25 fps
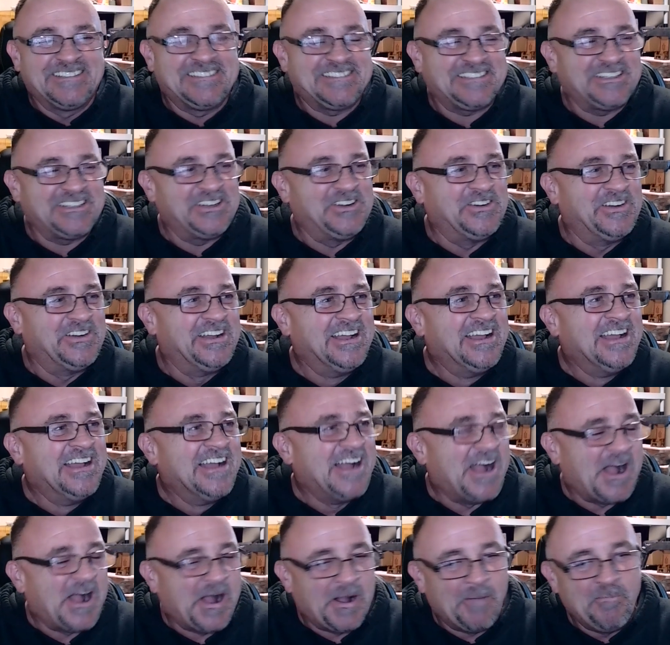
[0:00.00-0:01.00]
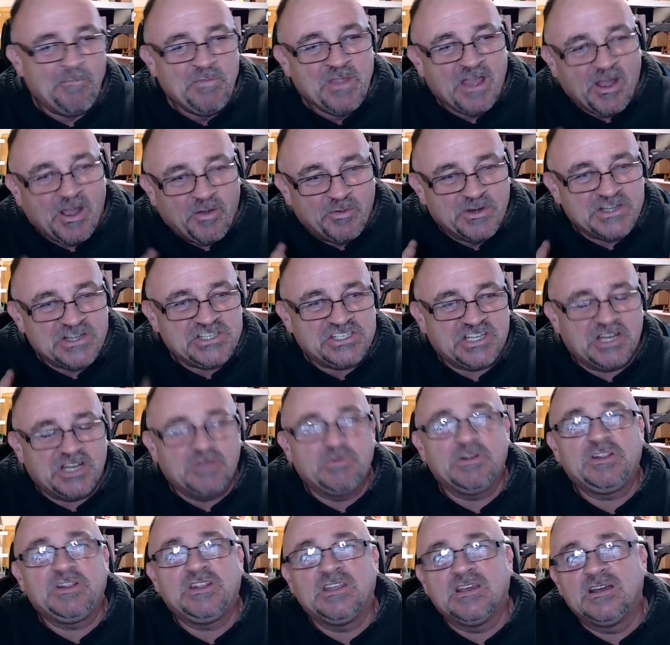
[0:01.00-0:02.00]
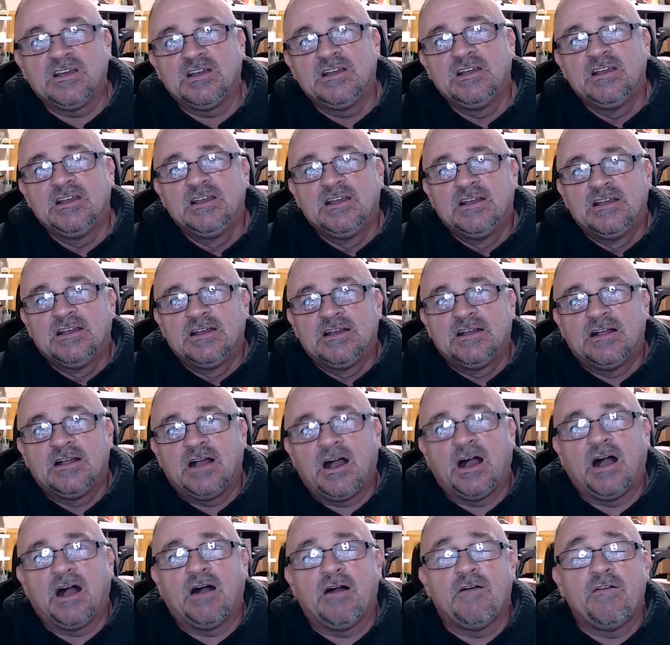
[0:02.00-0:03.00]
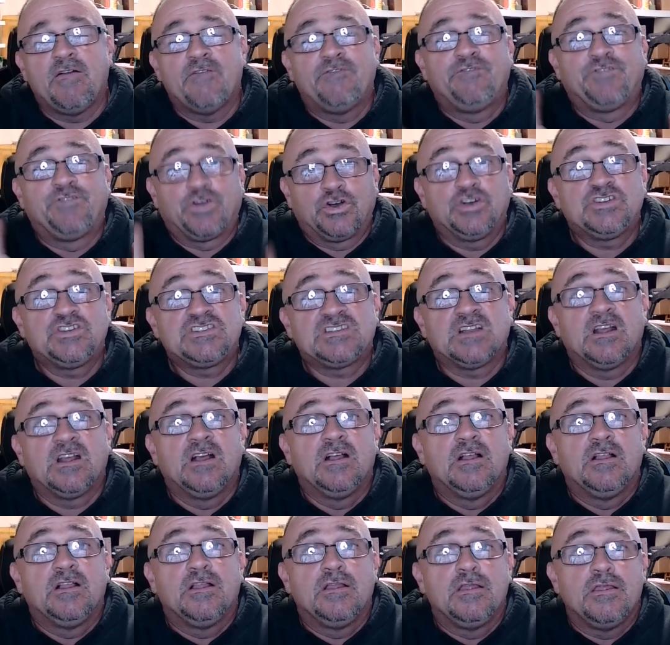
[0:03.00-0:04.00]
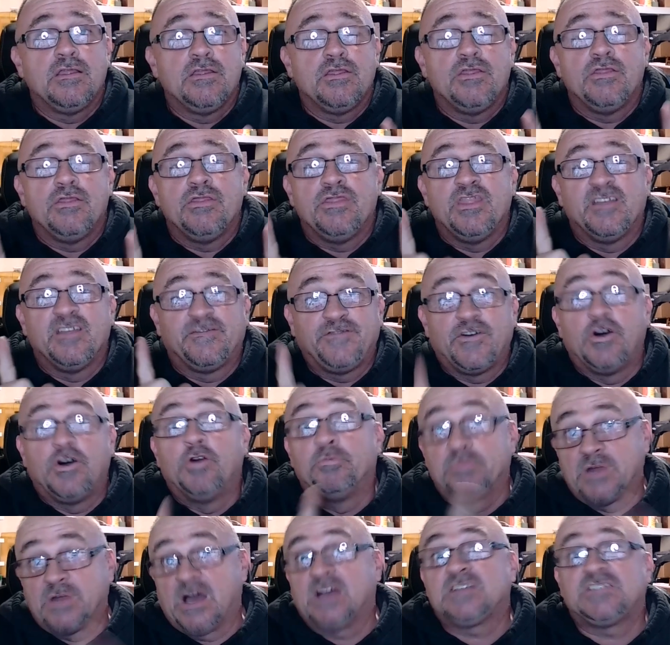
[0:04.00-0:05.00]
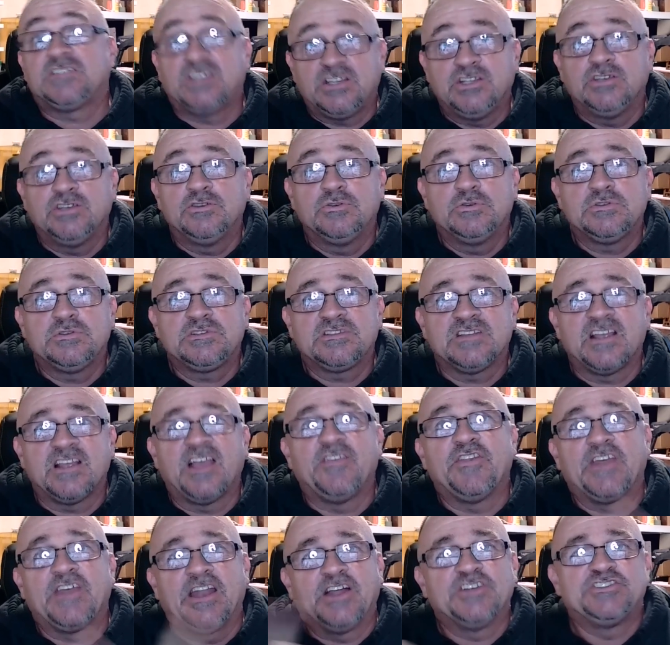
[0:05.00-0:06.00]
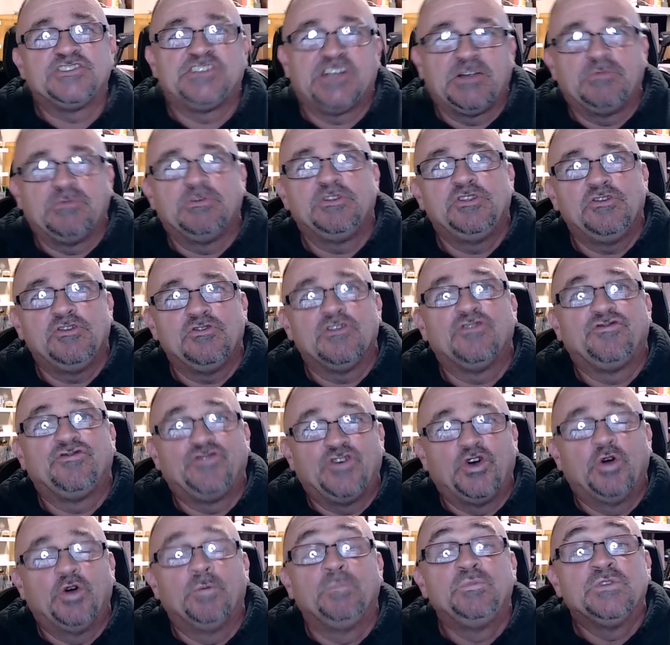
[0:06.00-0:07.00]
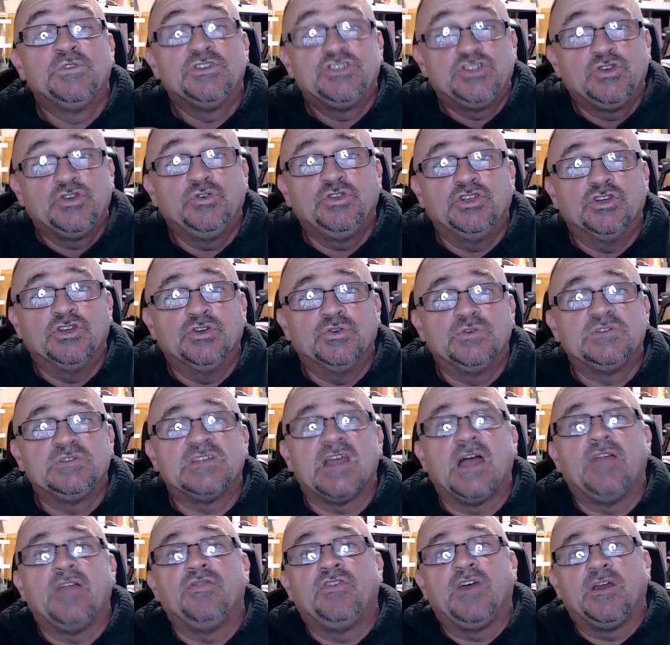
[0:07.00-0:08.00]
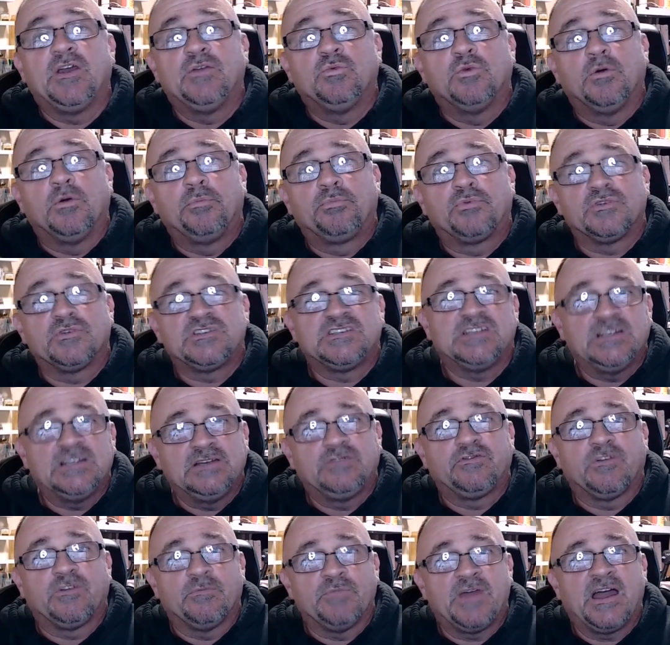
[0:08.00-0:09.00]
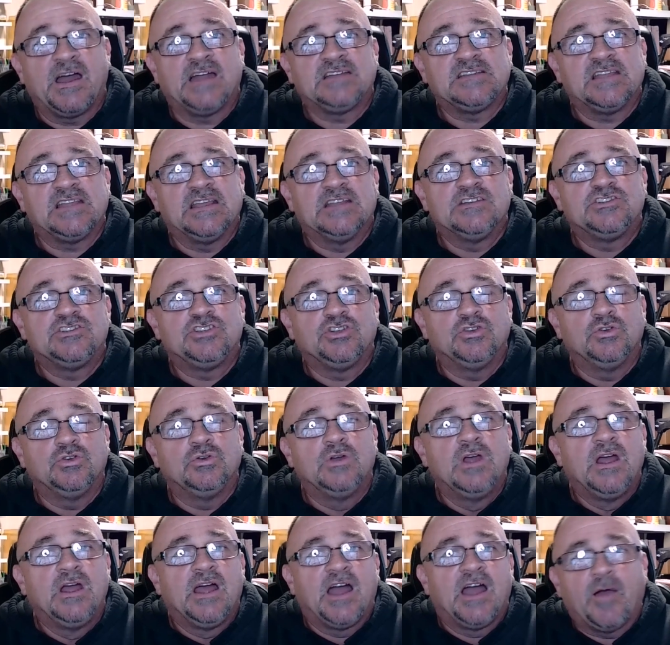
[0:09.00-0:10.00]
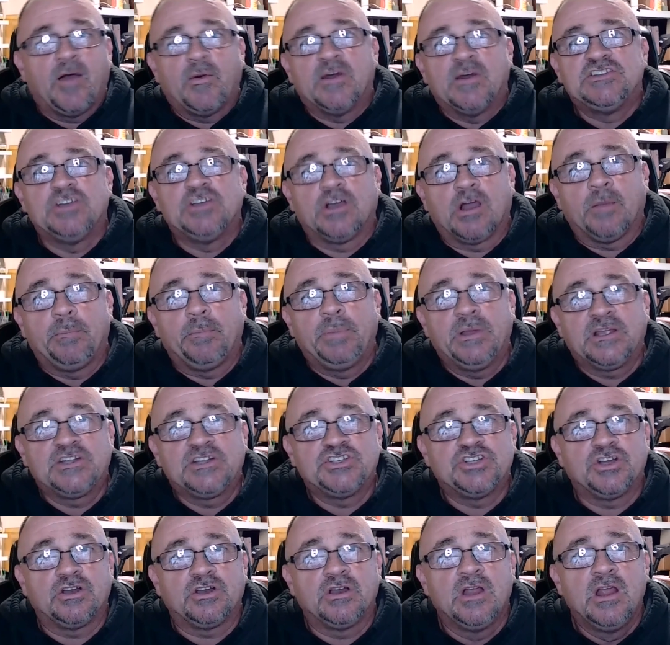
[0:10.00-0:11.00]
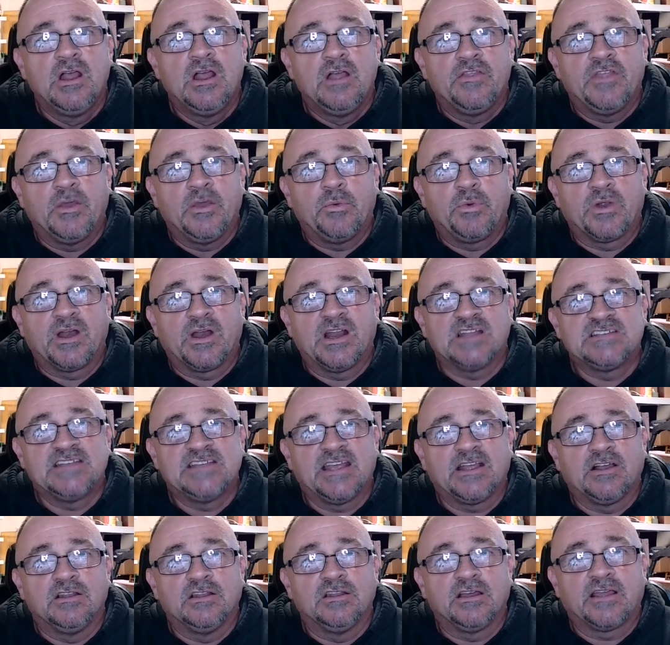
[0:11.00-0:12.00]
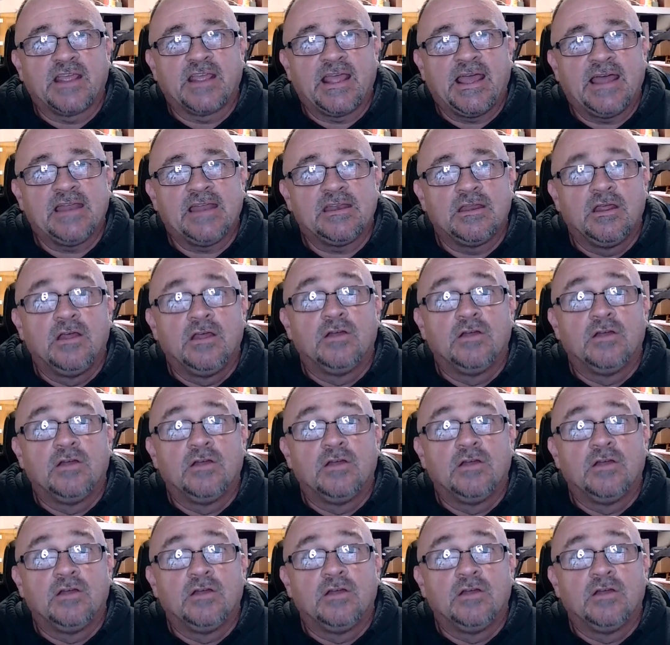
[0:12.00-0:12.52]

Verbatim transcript: so um, I want to share with you uh, first the foam not to use, and then I'll share with you the foam to use, and then we'll proceed from that into how I took a picture that we're going to take a look at